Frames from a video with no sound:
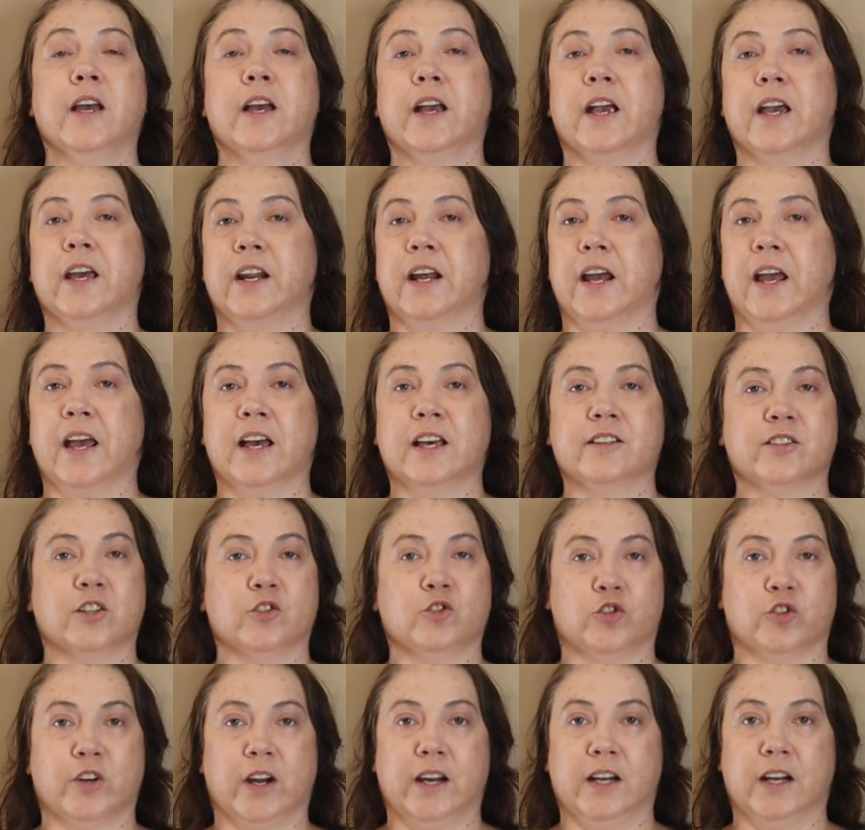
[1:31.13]
and it
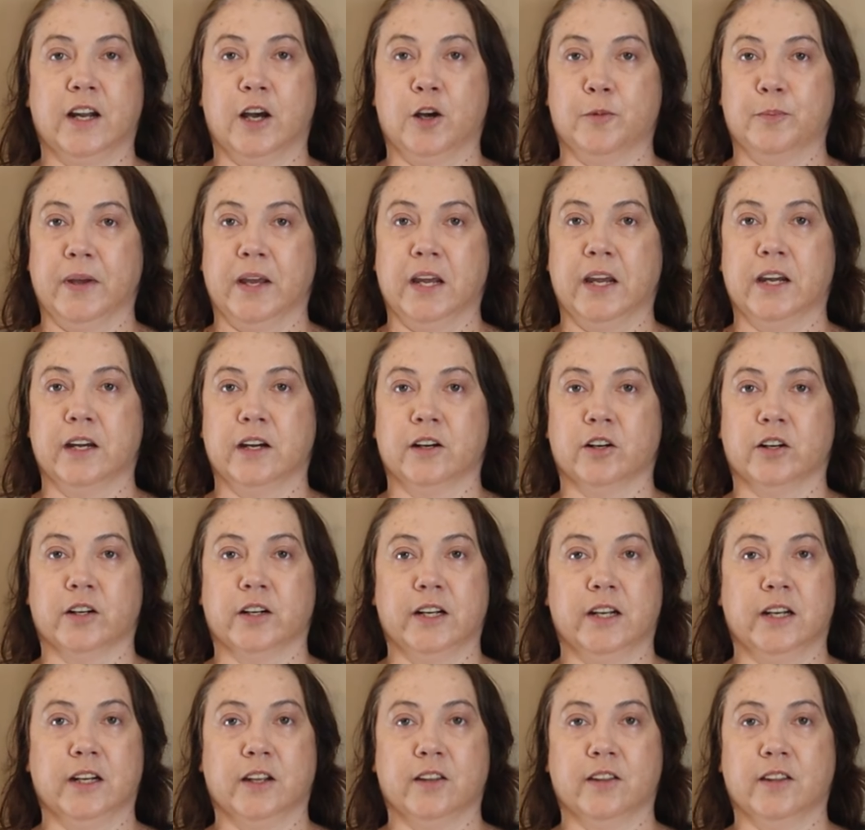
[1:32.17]
hasn't dried out my hair or
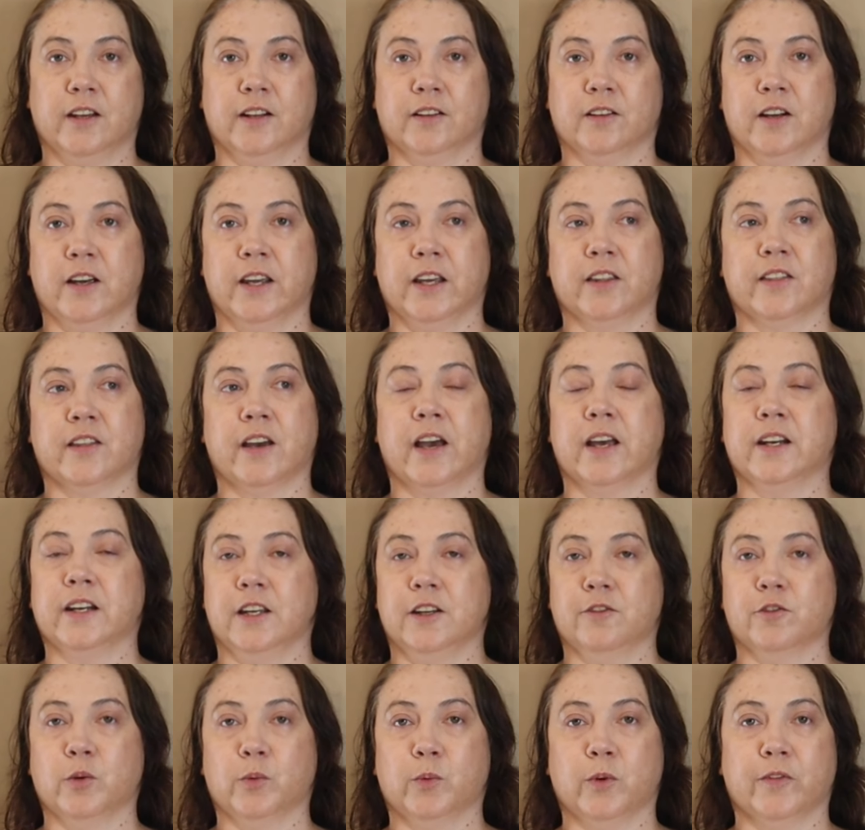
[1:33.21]
anything like that,
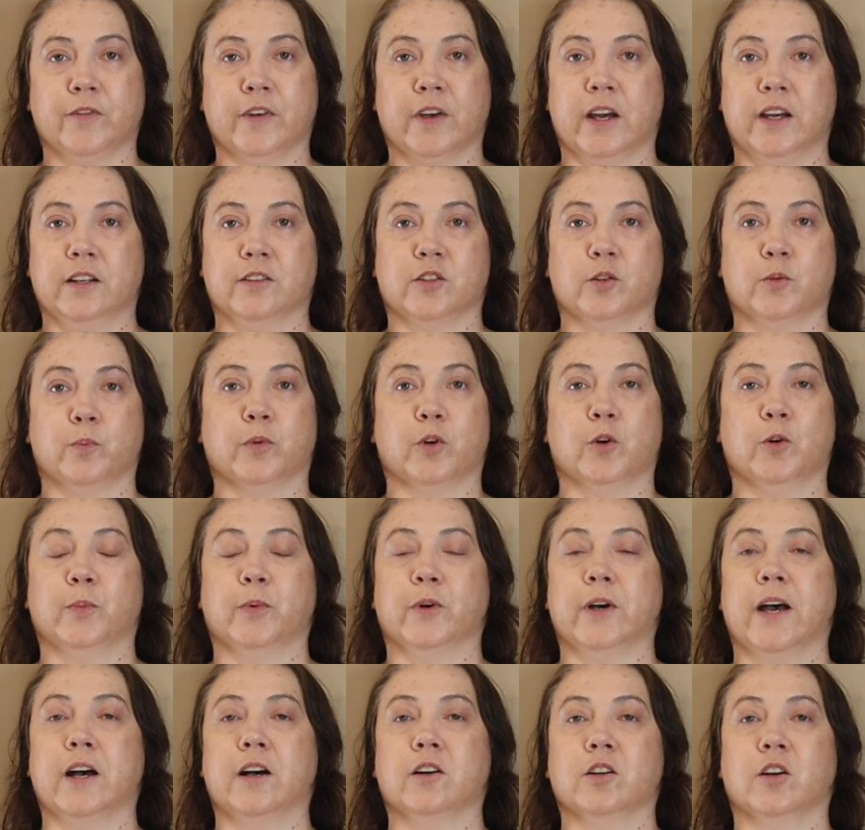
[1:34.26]
even with the
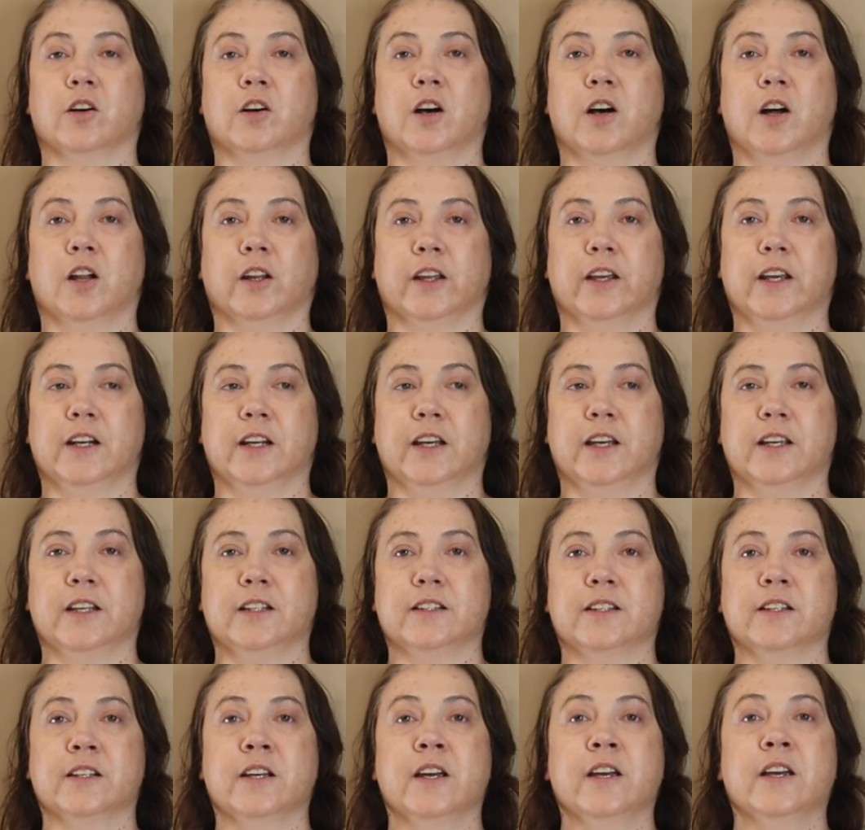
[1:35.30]
isopropyl alcohol in
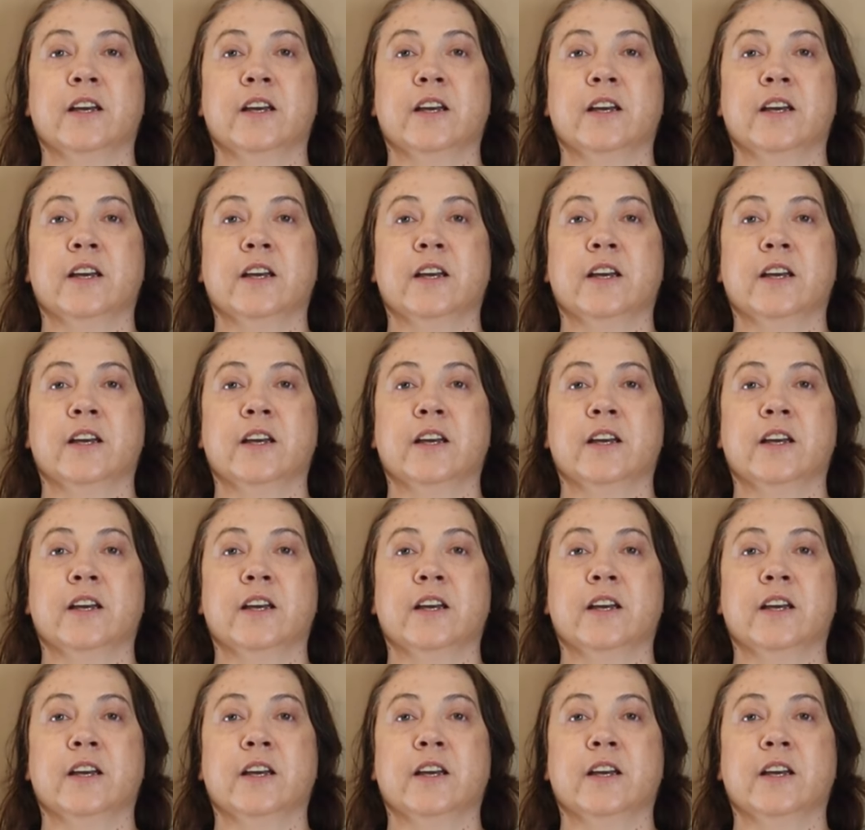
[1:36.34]
it.